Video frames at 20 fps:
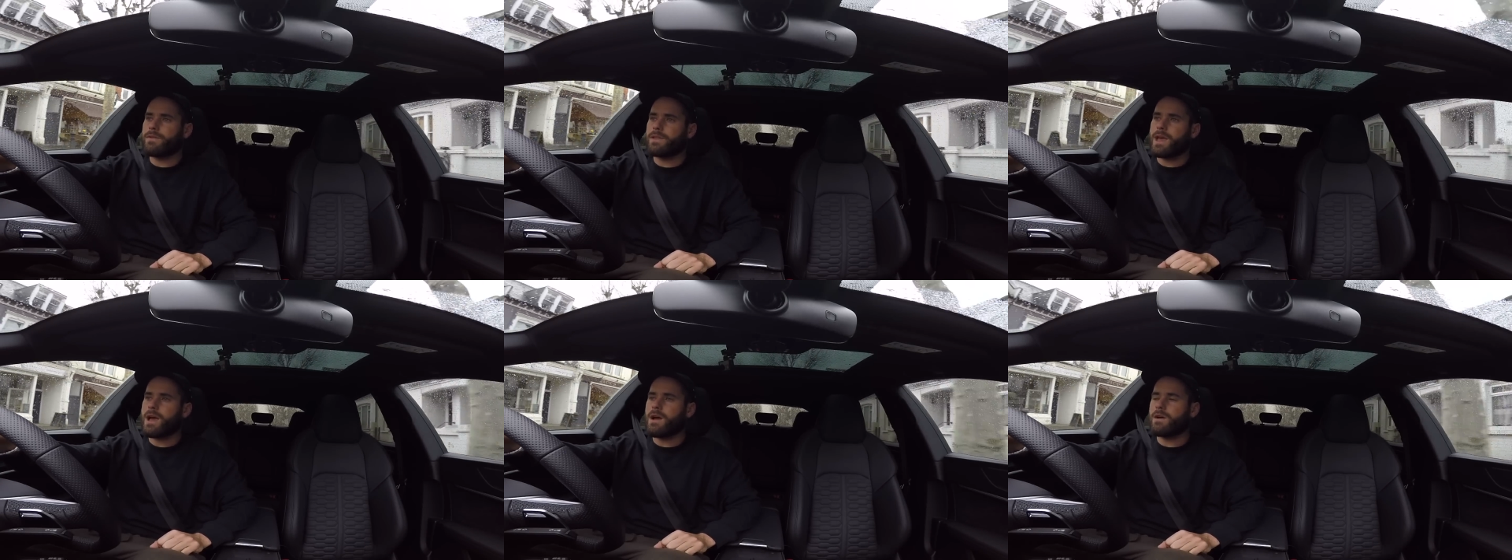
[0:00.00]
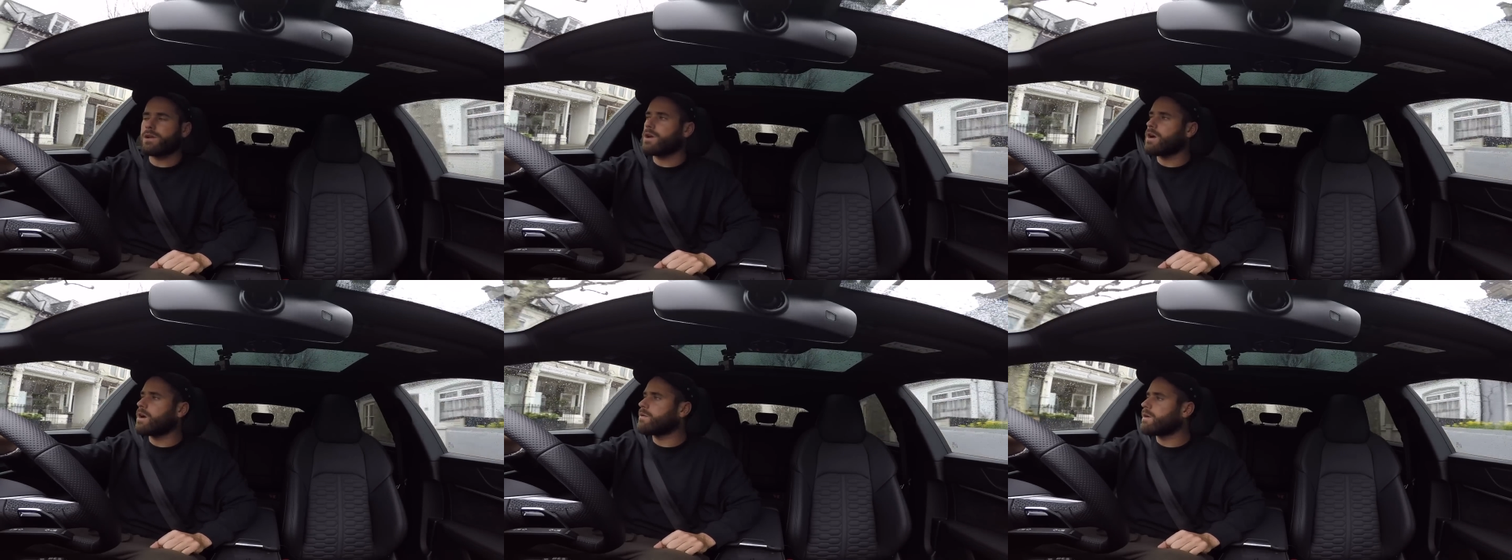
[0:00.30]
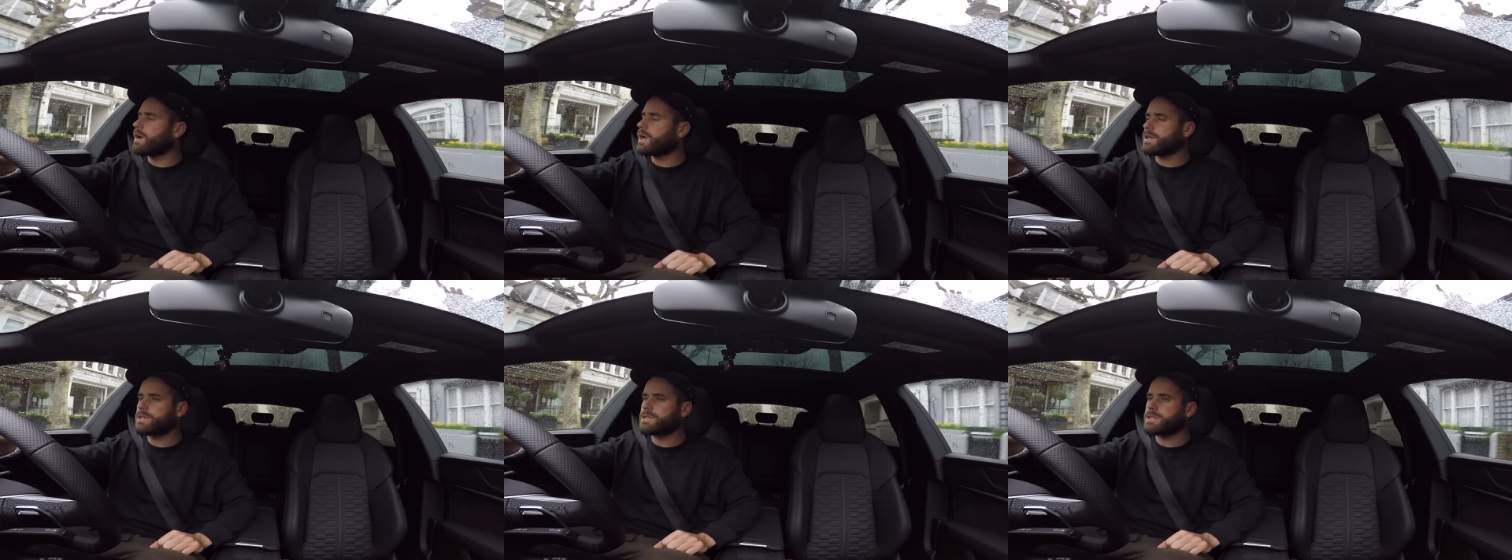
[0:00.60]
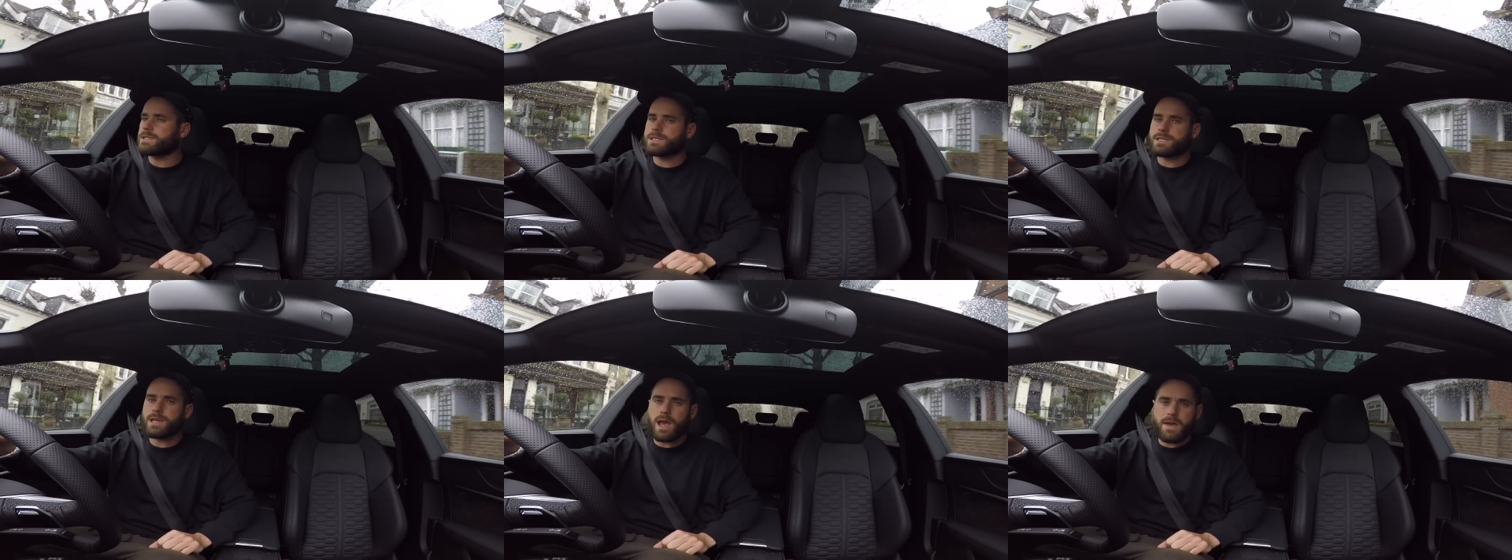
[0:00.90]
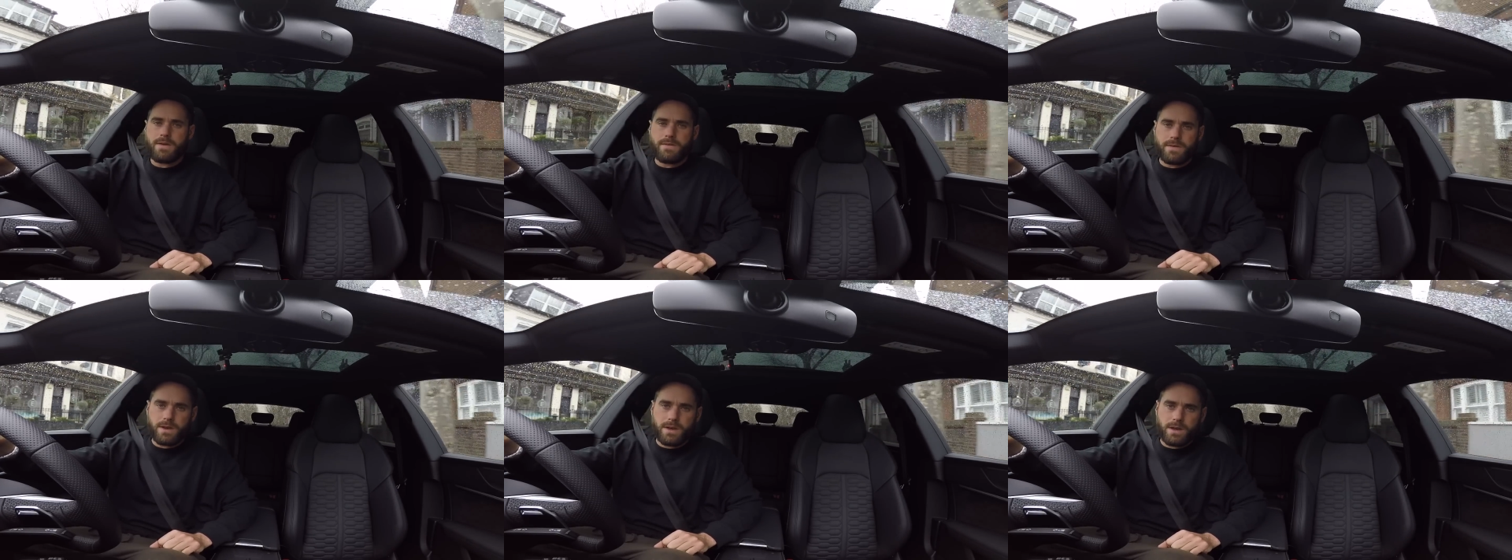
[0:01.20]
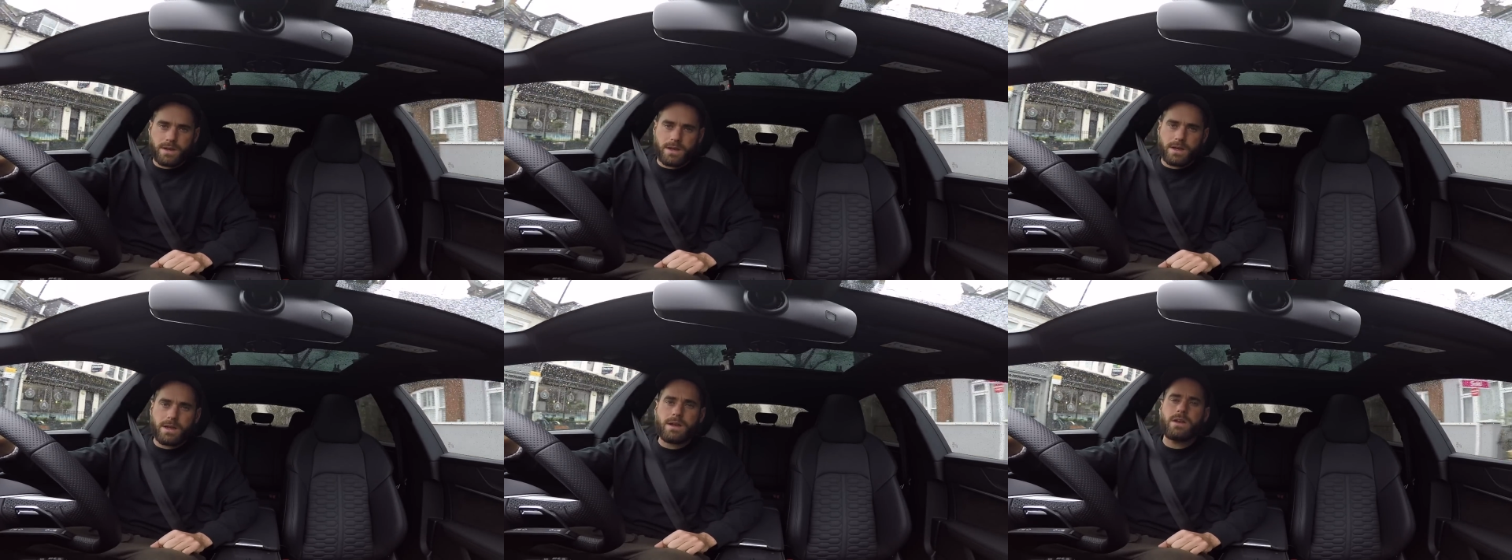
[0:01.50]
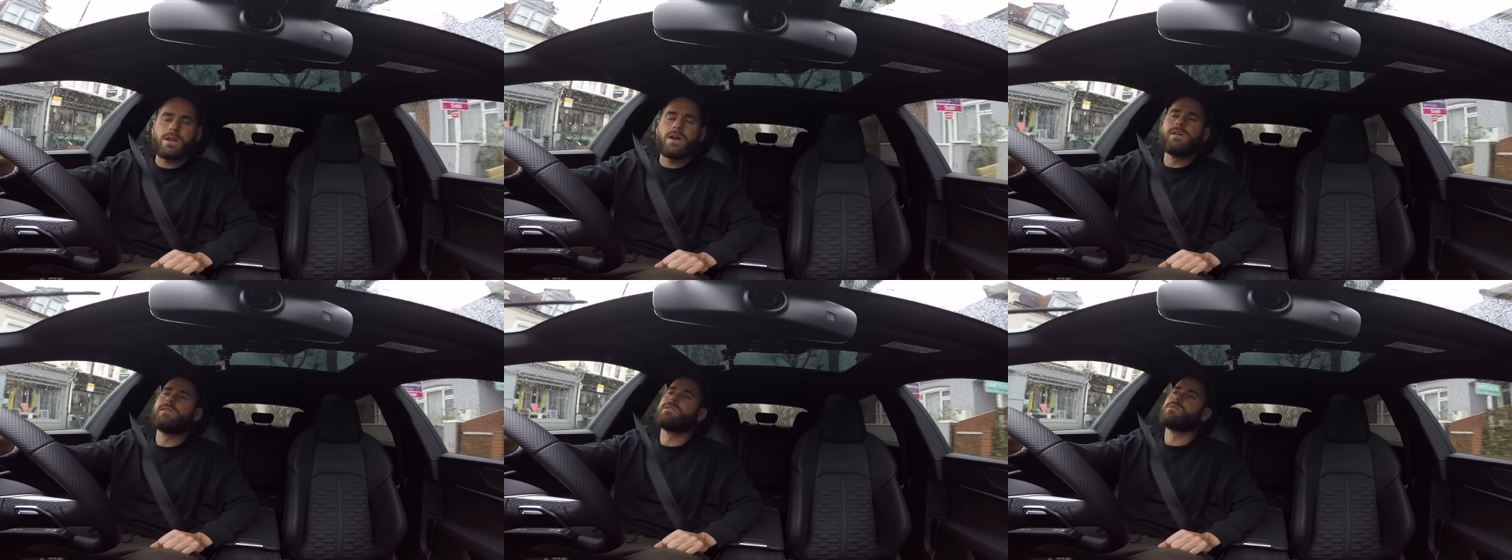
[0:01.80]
the Audi RS7.